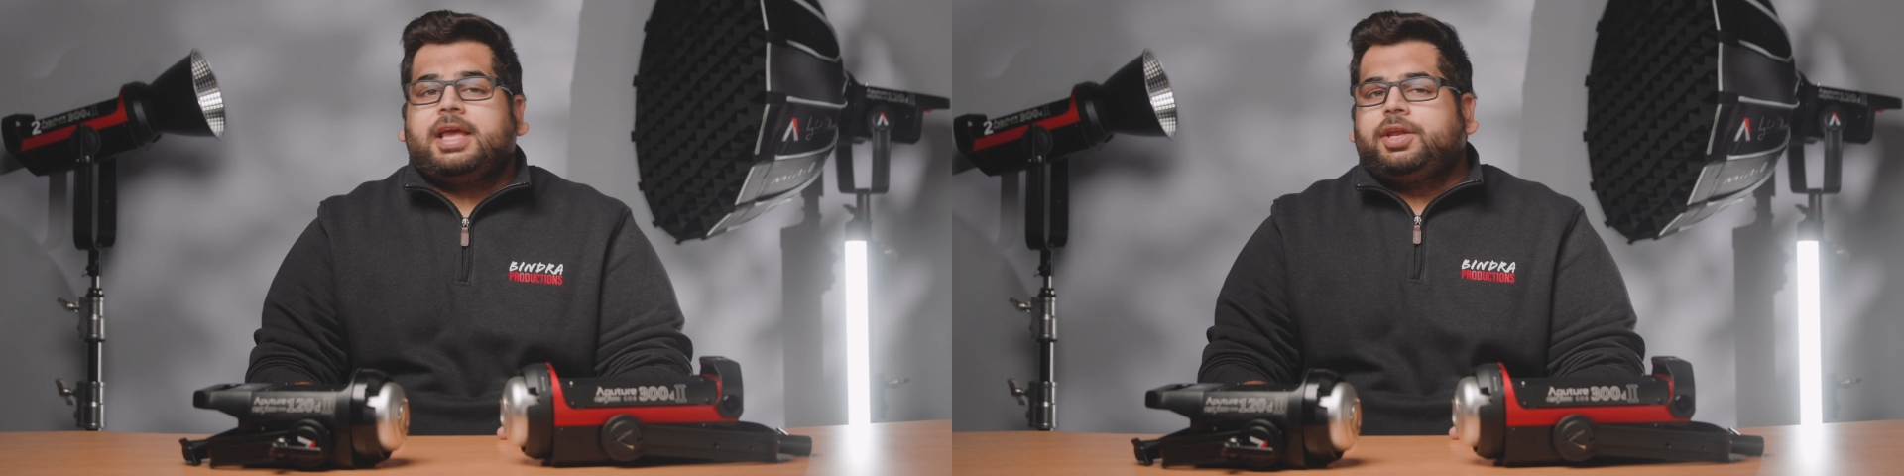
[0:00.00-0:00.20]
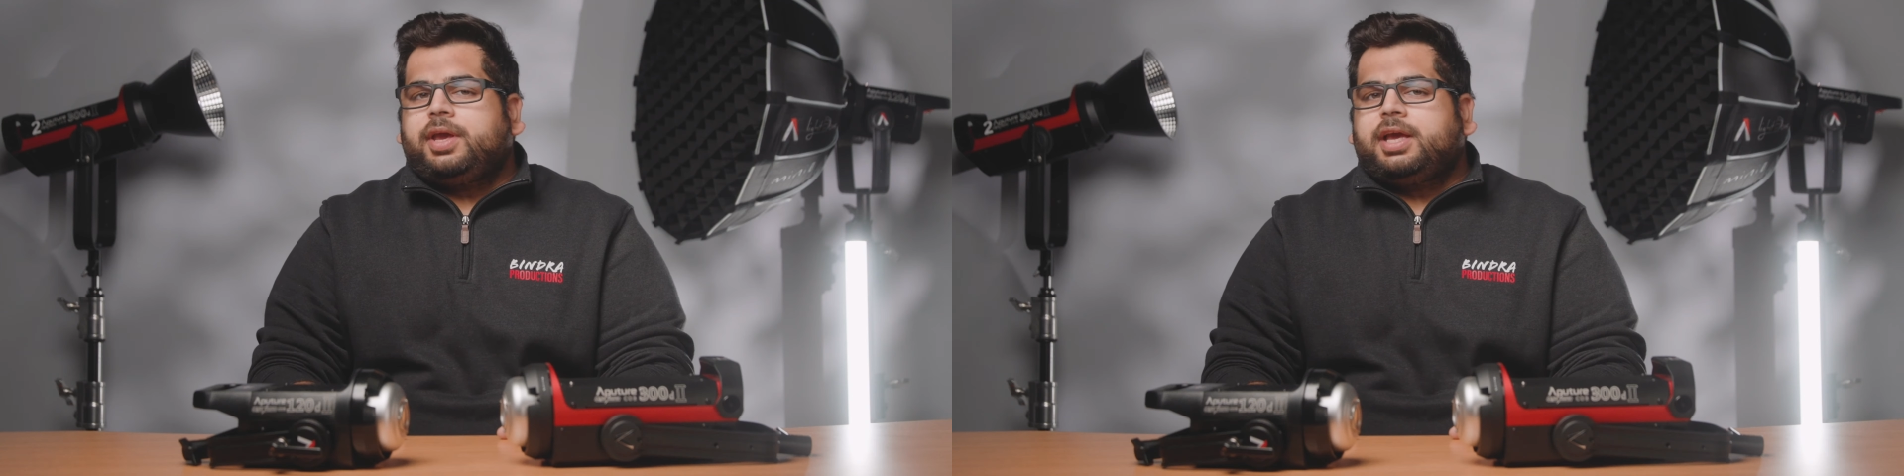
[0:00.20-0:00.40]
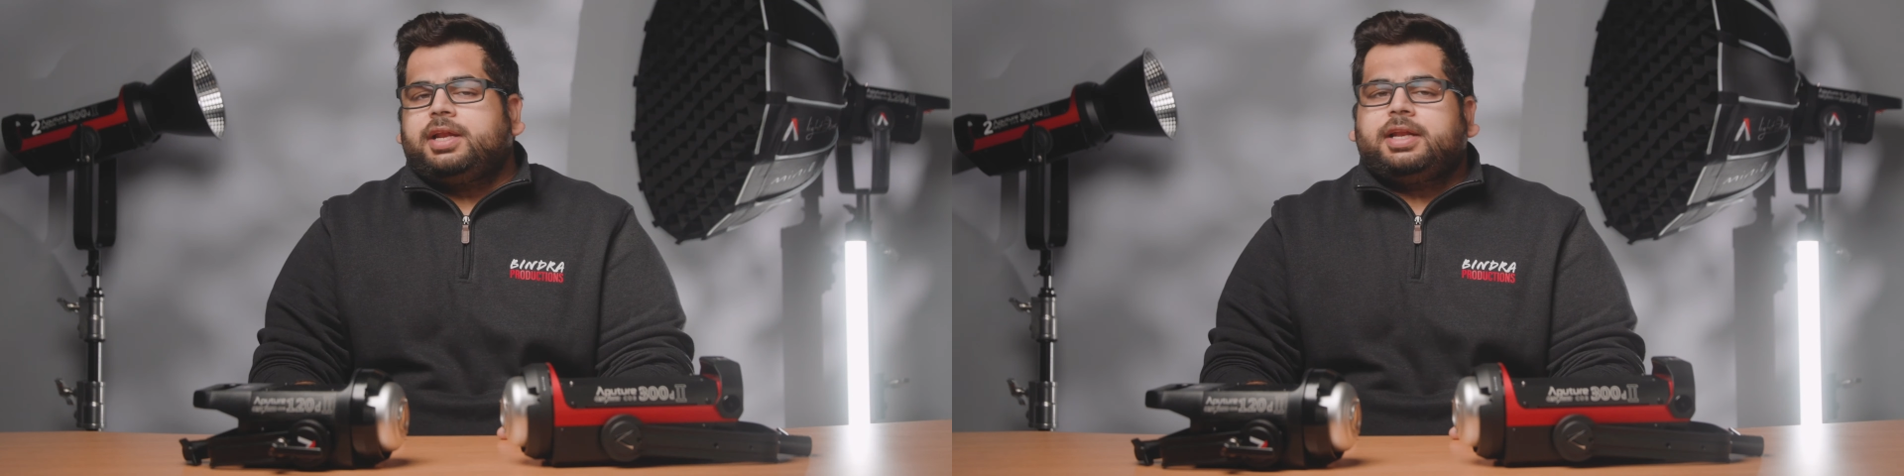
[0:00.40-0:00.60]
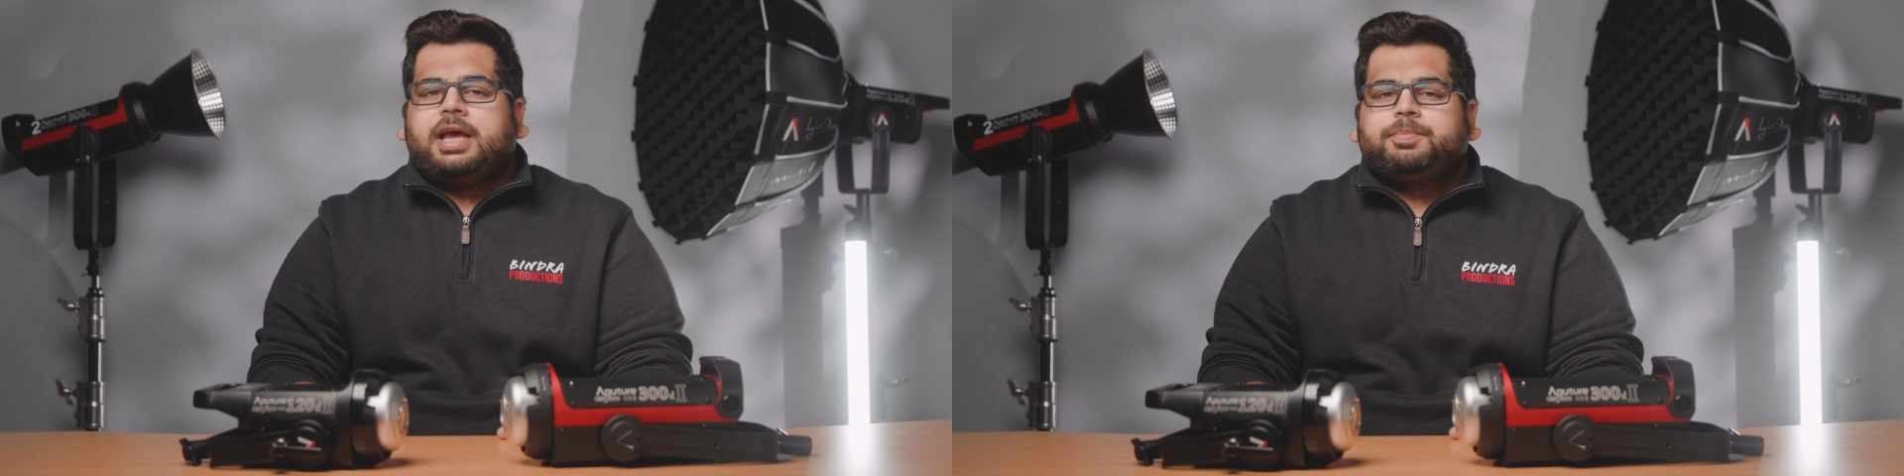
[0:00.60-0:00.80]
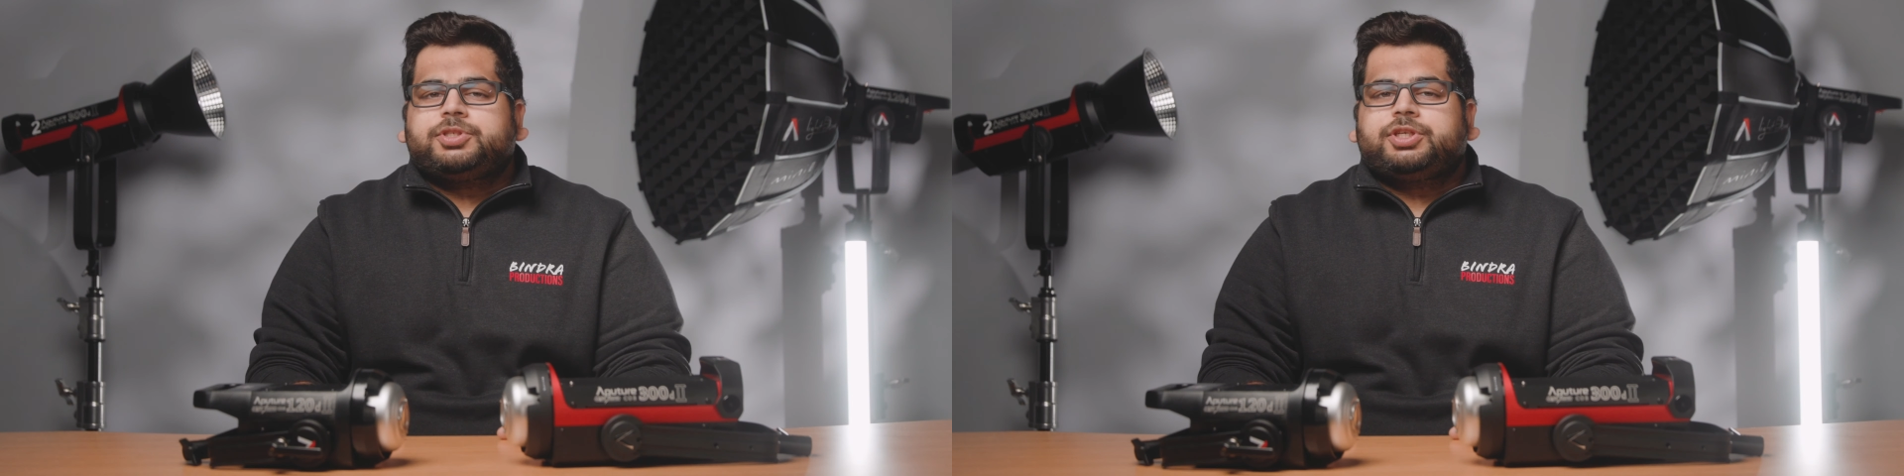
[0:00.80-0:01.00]
you get an
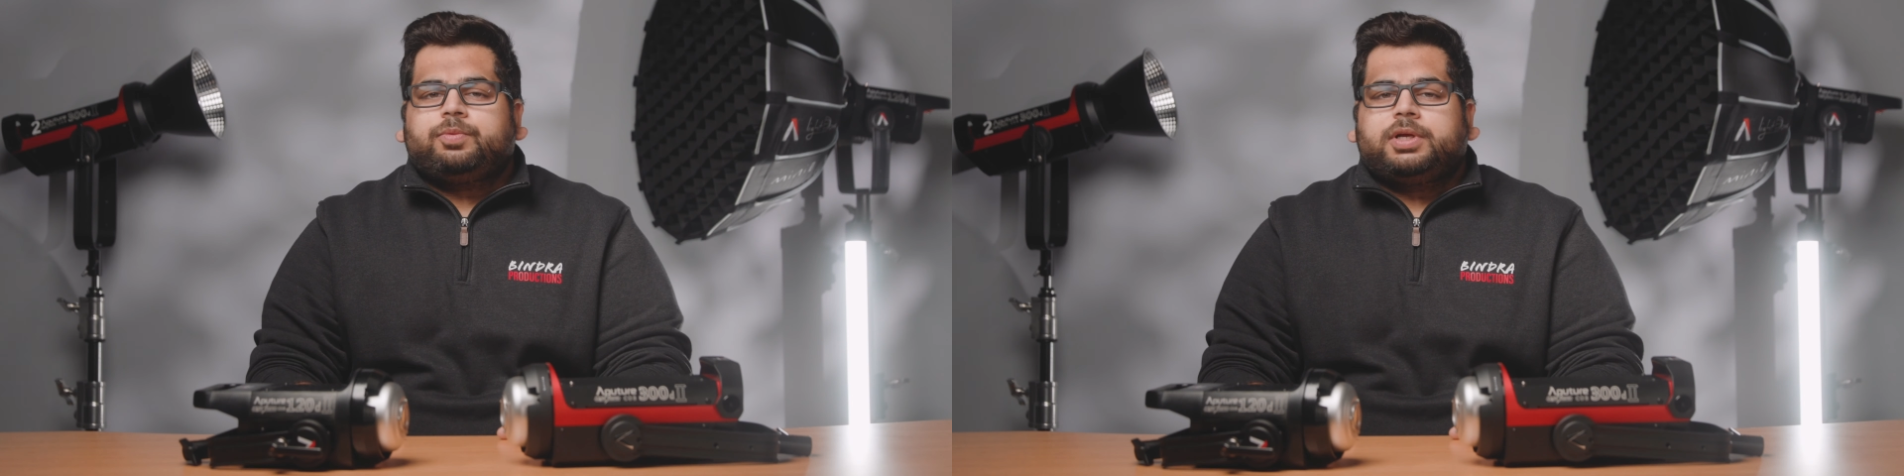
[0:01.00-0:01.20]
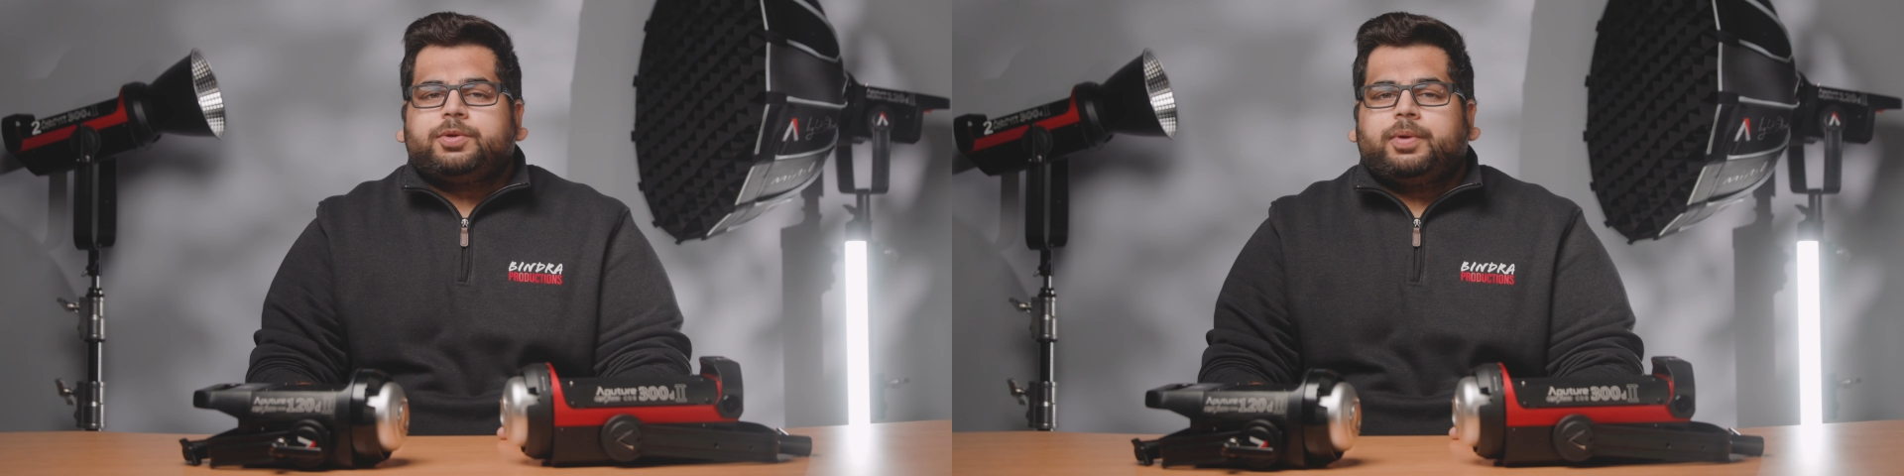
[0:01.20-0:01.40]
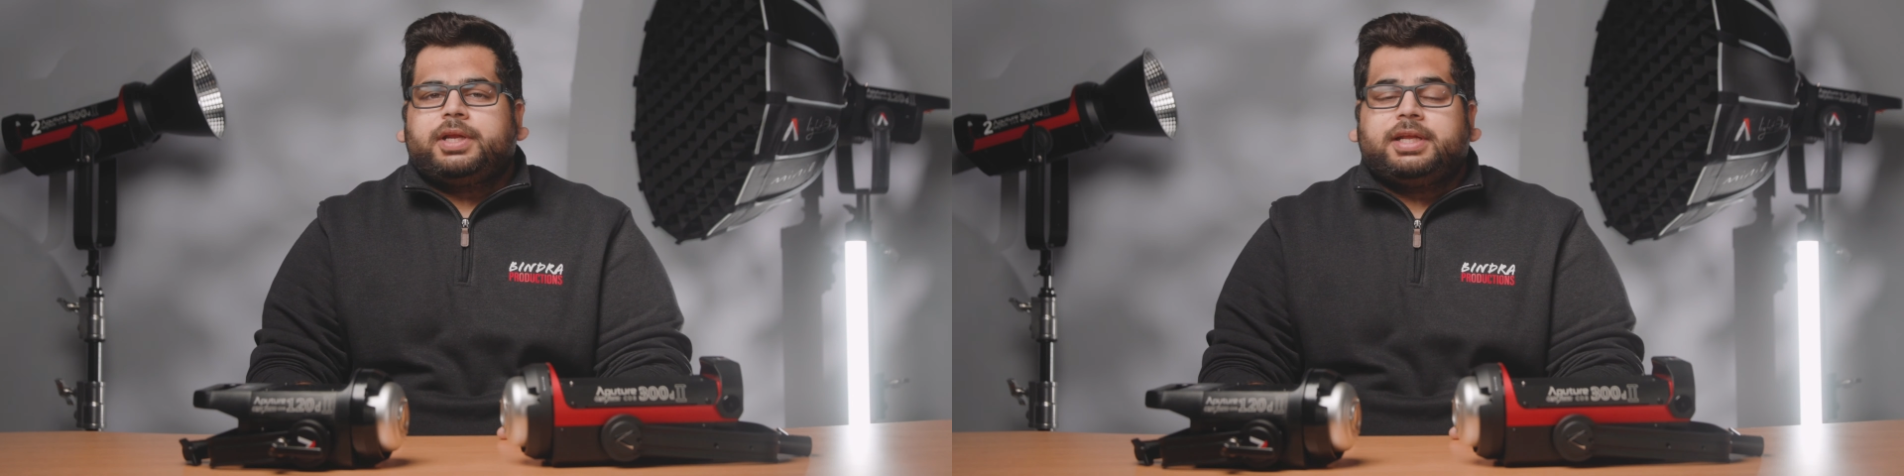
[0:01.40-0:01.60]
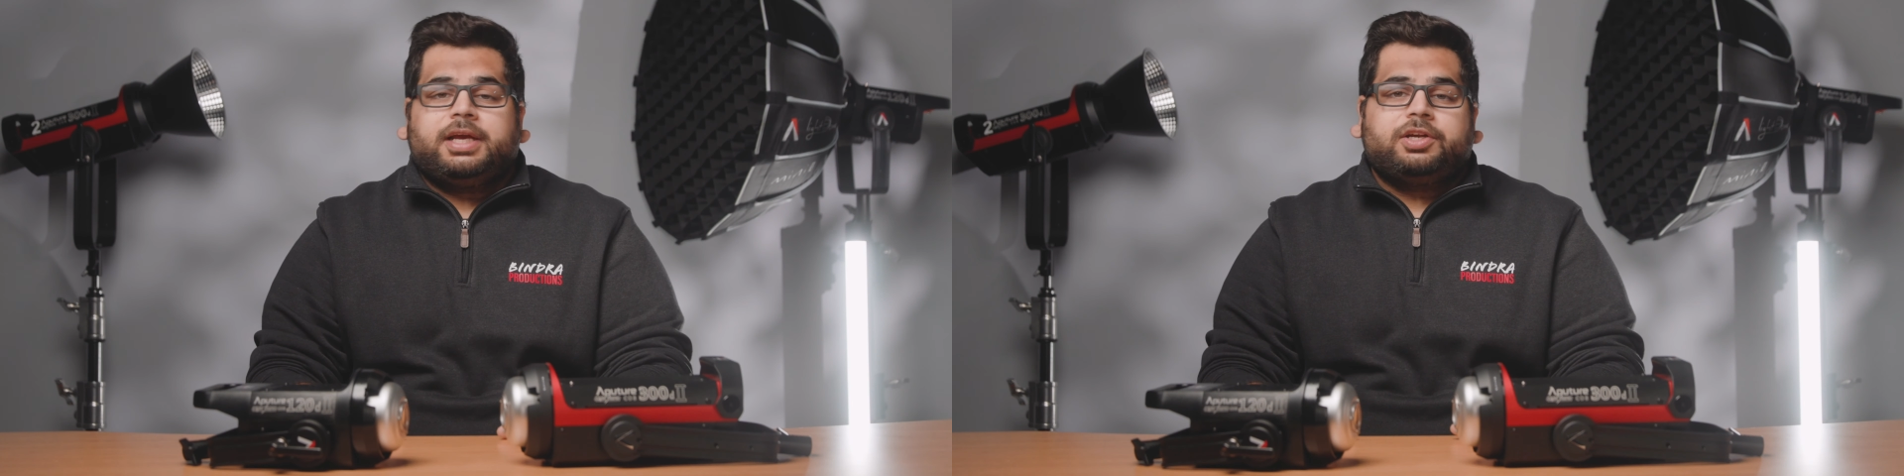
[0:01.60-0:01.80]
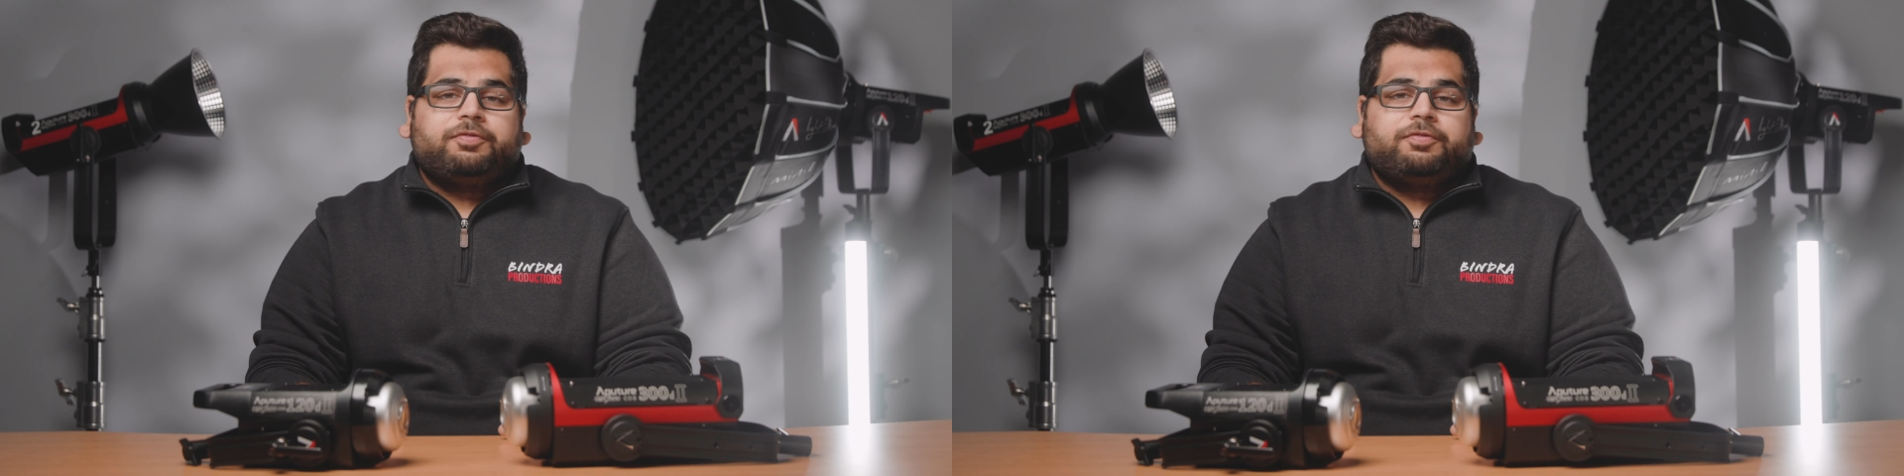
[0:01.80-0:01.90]
Aputure 120D under